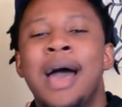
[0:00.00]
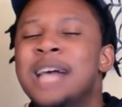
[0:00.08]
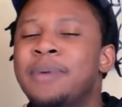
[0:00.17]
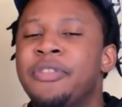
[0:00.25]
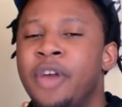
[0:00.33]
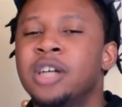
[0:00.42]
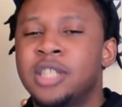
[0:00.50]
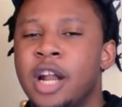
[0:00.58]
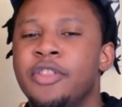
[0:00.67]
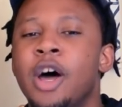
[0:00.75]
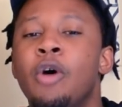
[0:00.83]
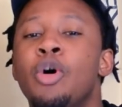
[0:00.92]
That's my thoughts on it
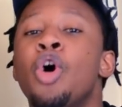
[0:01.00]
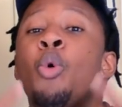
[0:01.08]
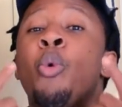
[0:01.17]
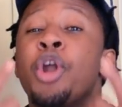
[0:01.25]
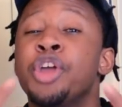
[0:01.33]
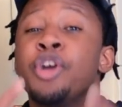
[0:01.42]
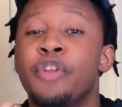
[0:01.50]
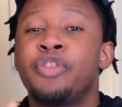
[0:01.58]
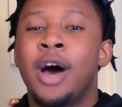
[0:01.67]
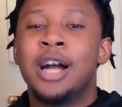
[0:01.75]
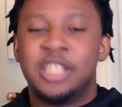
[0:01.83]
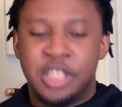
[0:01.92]
though. What are your
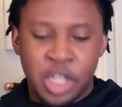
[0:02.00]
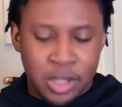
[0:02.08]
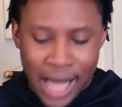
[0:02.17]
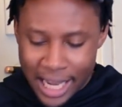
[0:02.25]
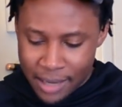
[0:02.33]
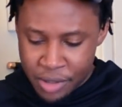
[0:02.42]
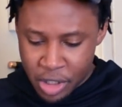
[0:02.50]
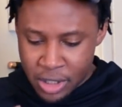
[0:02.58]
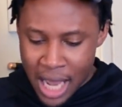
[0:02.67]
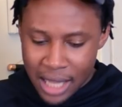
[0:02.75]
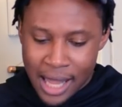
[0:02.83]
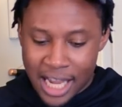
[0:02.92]
thoughts? Do you like him? Do you
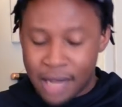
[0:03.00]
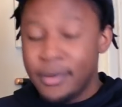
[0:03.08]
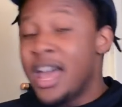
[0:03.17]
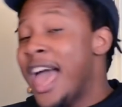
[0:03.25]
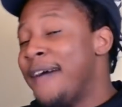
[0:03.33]
not like him?